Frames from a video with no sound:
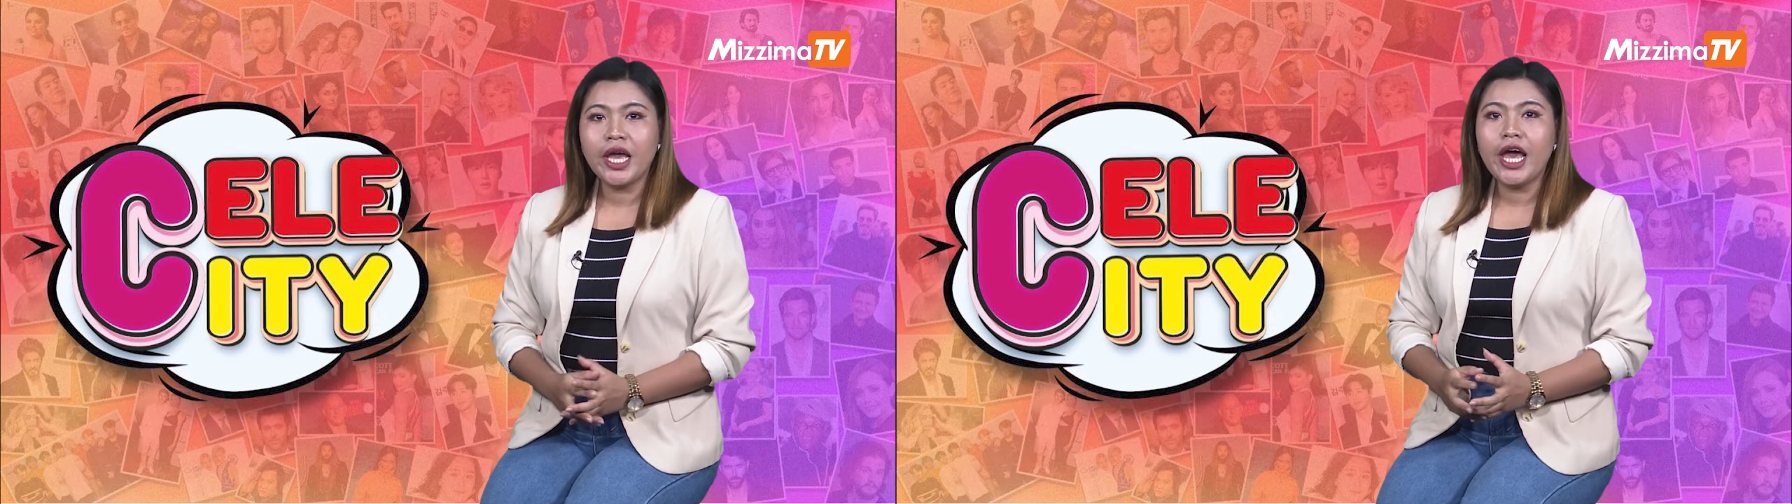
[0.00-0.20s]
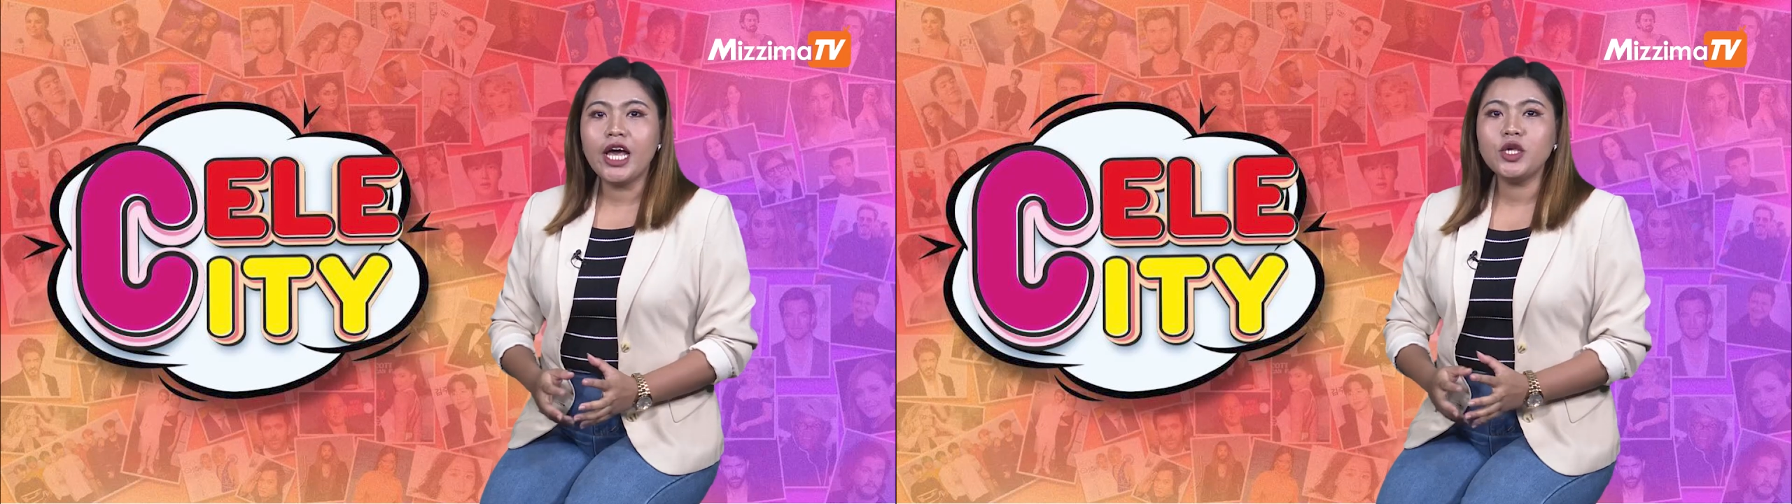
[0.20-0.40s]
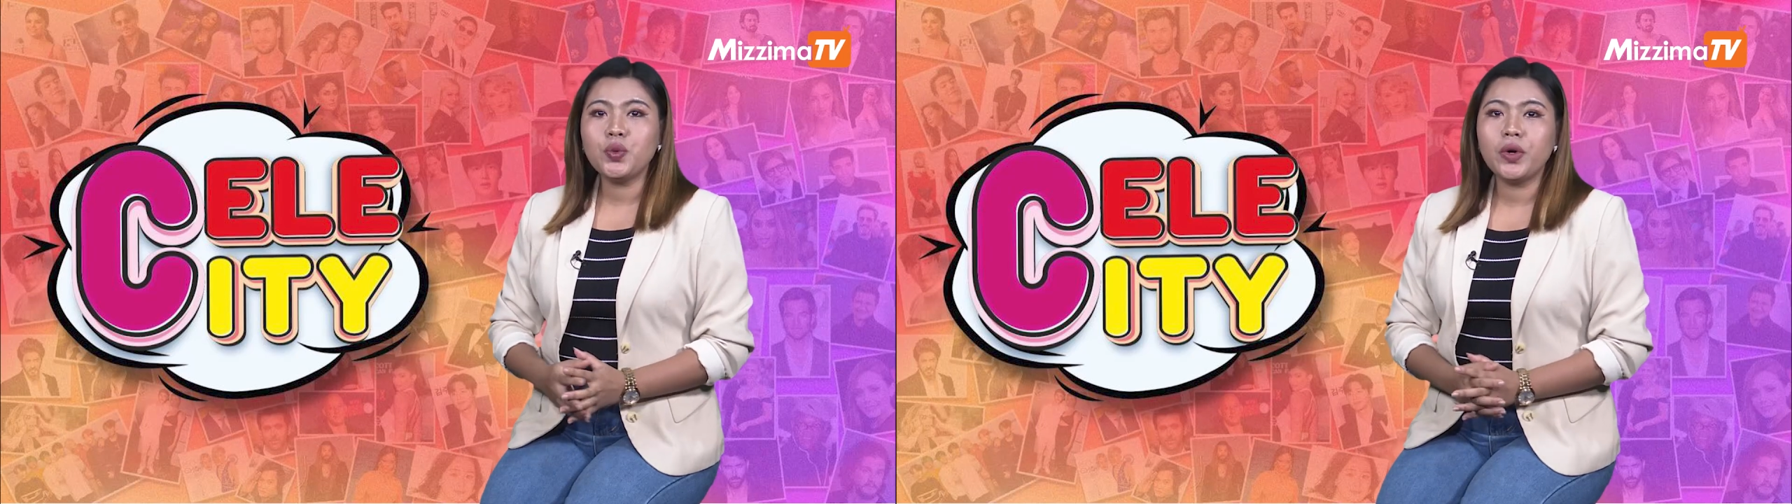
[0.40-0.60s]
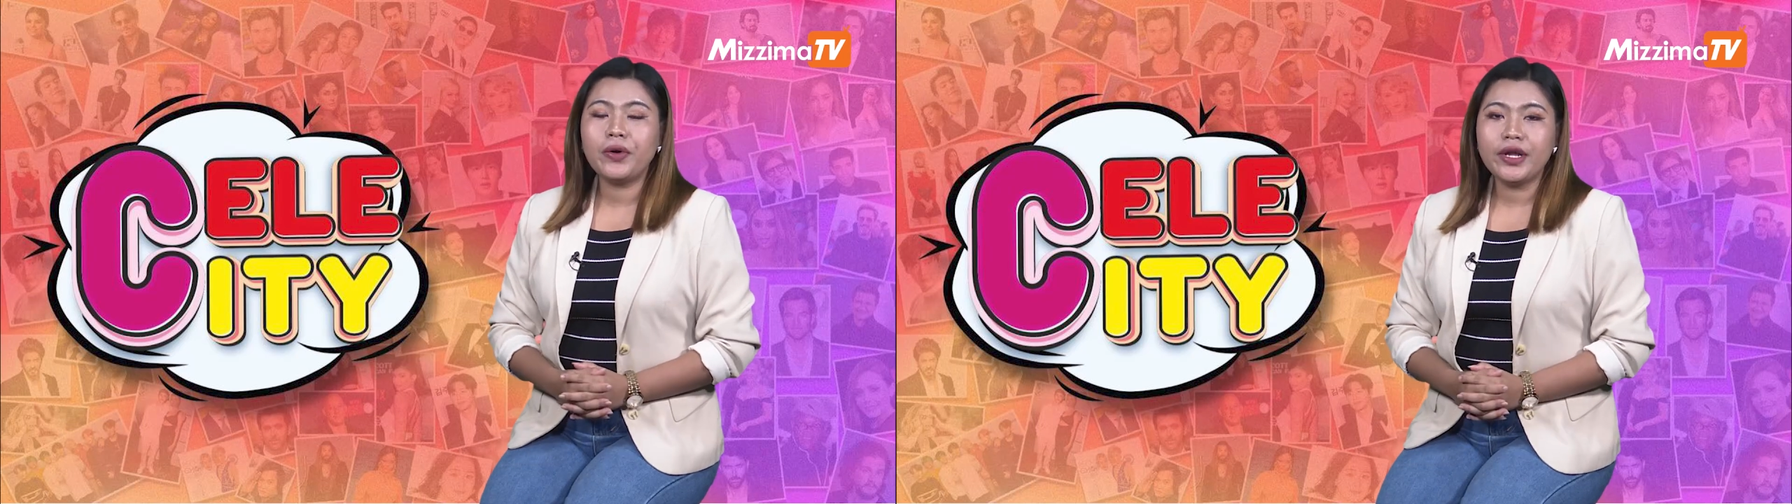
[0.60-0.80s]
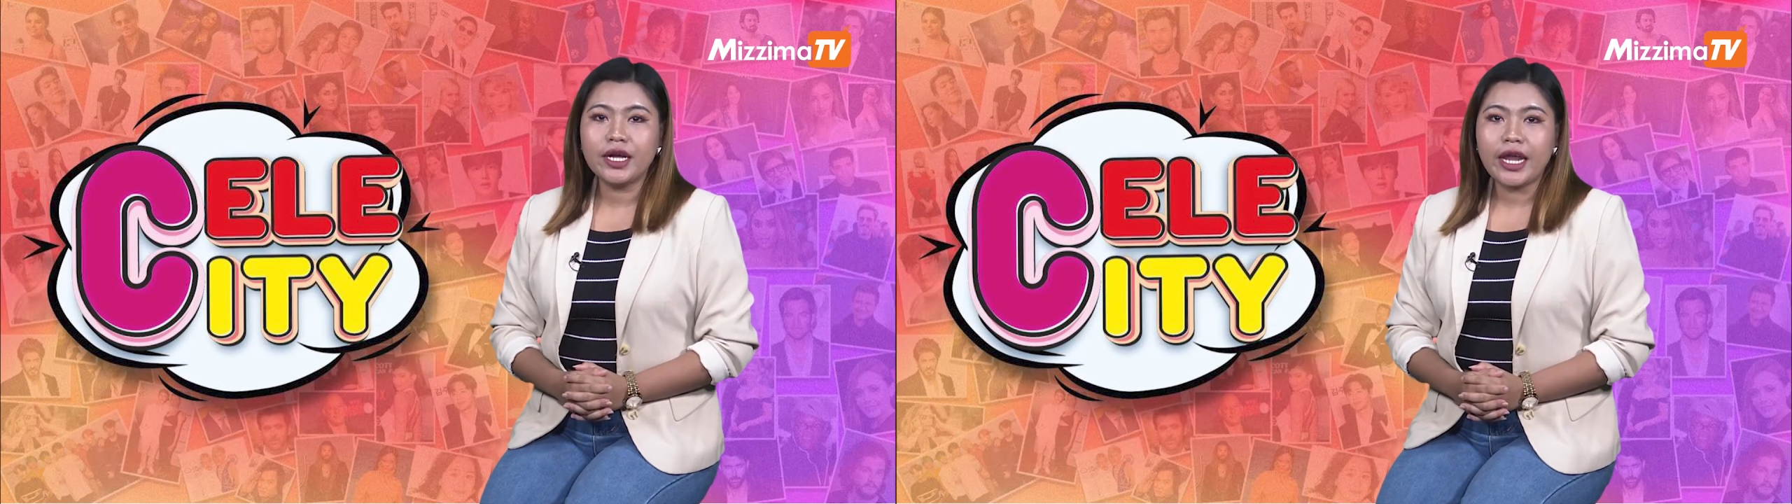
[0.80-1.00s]
Ash
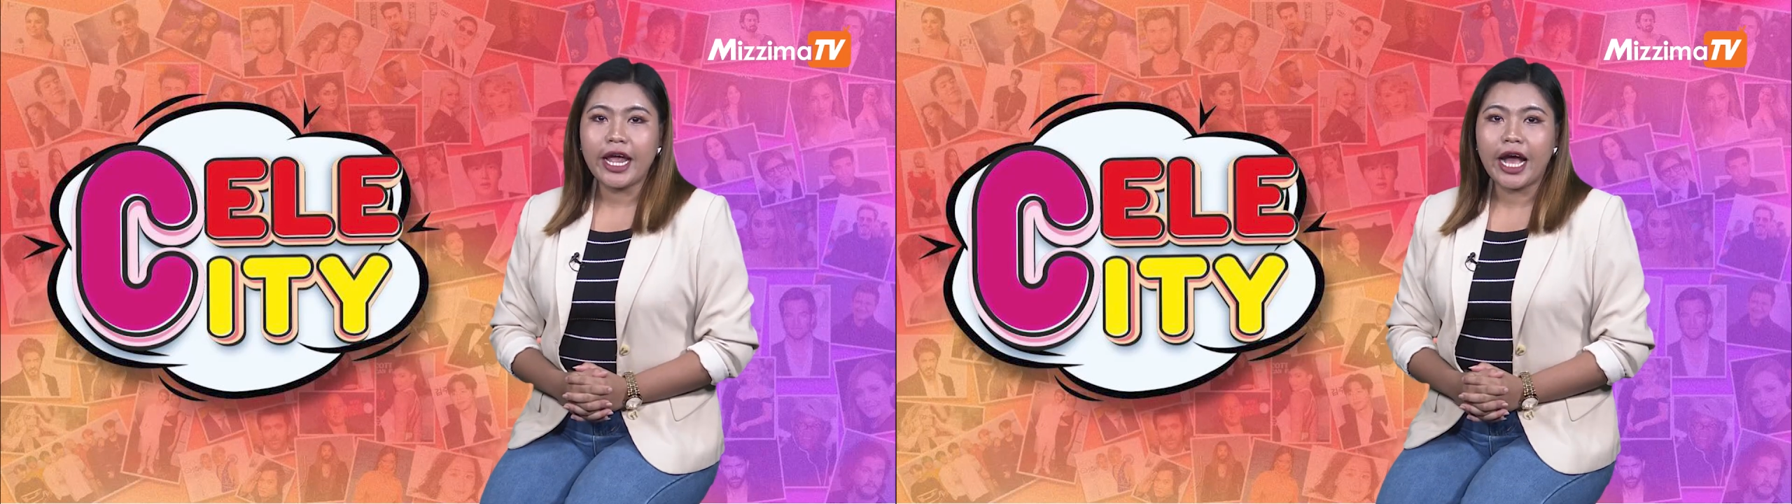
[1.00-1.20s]
Warrior ne